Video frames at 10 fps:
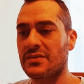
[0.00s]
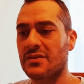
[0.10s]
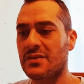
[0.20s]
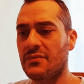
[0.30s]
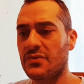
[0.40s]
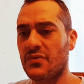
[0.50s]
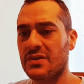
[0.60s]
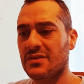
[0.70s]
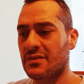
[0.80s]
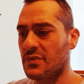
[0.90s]
It's never
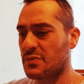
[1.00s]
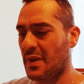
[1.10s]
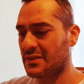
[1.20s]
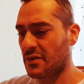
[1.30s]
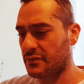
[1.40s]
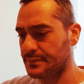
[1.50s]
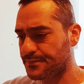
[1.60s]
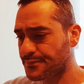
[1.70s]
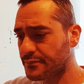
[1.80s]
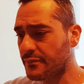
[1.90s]
addressed in the respect of,
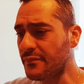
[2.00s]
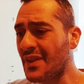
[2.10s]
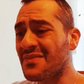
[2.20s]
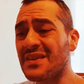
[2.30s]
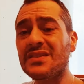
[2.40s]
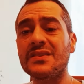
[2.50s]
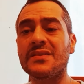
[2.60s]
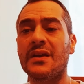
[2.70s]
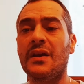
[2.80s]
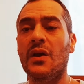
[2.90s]
this is